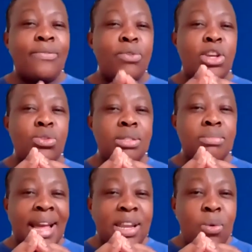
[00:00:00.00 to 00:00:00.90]
we use
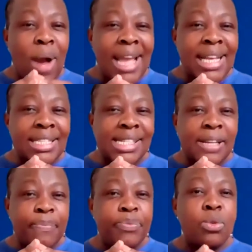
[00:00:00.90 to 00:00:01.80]
money wisely,
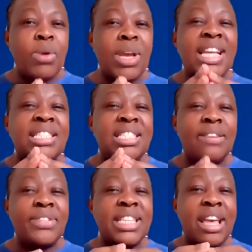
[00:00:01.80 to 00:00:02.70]
we can
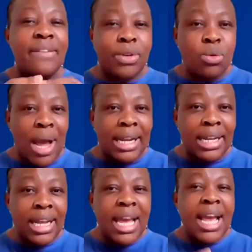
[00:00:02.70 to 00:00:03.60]
service everyone.
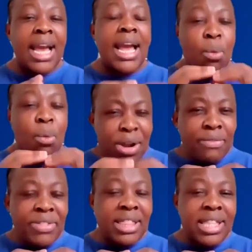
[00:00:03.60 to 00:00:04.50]
One
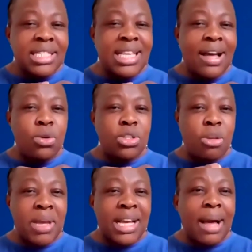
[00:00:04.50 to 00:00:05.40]
of the things I also
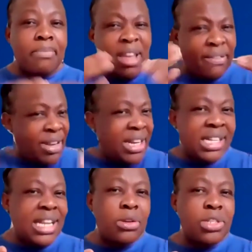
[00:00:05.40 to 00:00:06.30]
pick up, even
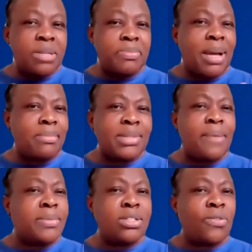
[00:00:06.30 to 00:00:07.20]
in township,
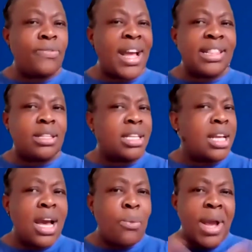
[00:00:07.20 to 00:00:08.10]
sometimes you find
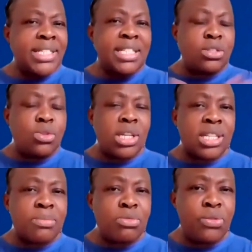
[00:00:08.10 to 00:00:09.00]
waste is not
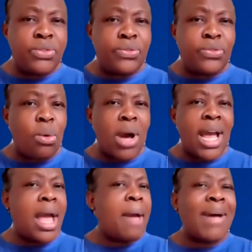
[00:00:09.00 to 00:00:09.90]
removed for
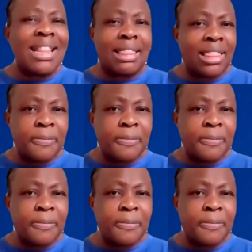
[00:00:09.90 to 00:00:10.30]
a month.